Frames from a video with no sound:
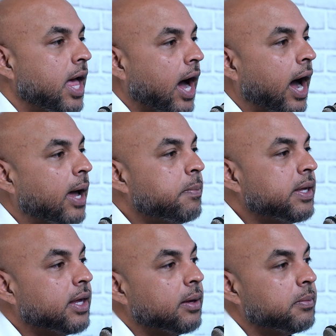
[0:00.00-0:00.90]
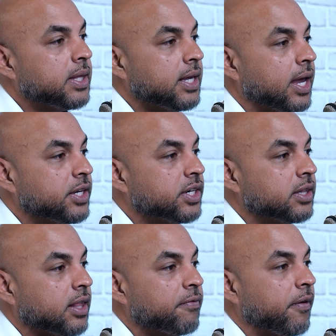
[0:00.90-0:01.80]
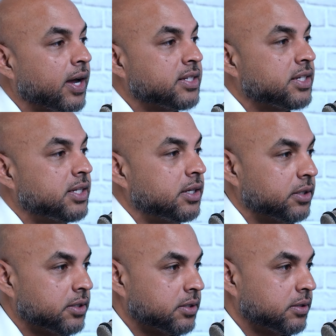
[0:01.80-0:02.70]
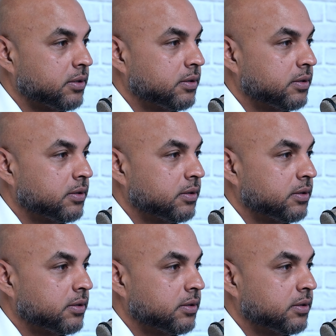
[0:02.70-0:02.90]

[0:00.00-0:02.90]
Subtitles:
I became the agent that finds deals.